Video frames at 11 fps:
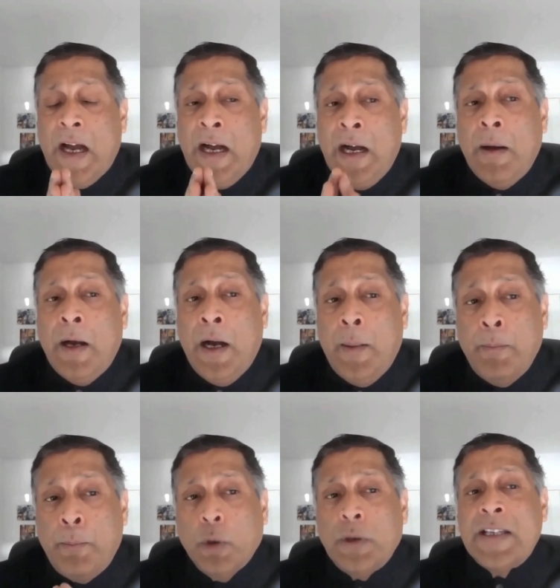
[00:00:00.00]

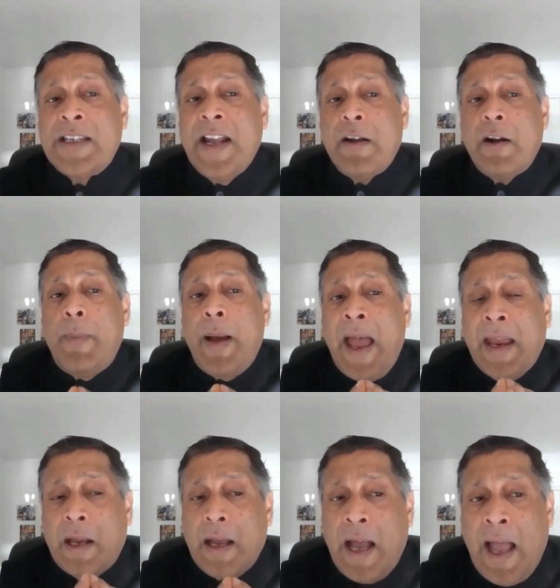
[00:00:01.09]
both the central
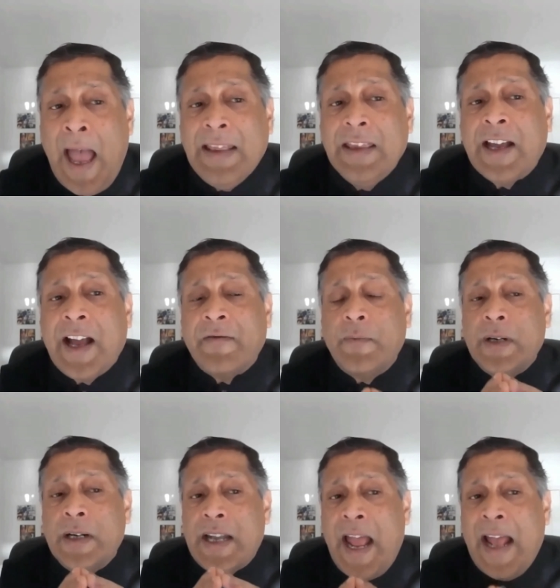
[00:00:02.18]
bank and the
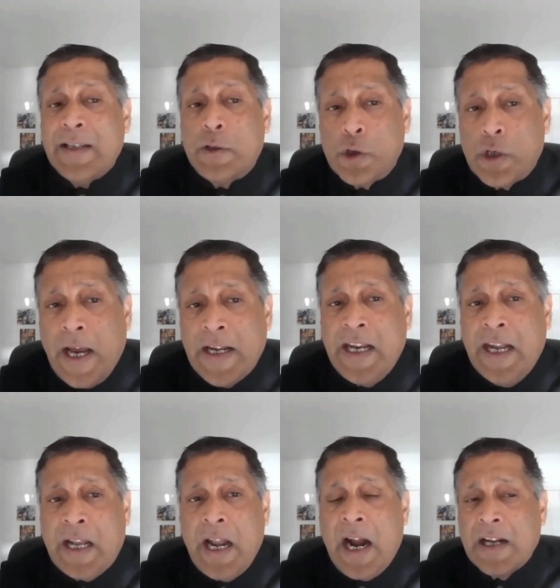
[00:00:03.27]
government and society
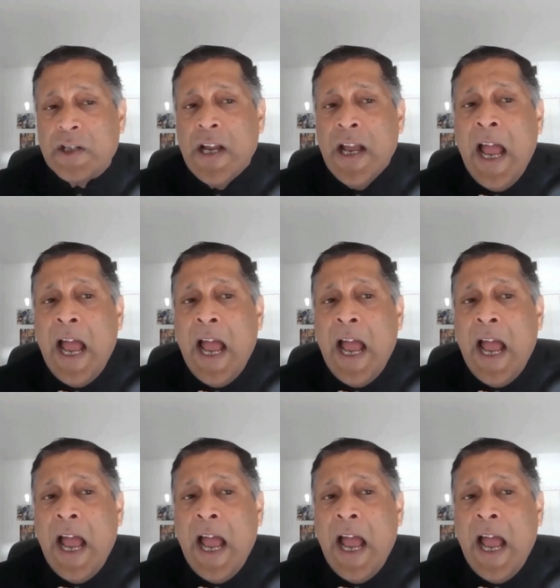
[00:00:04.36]
at large,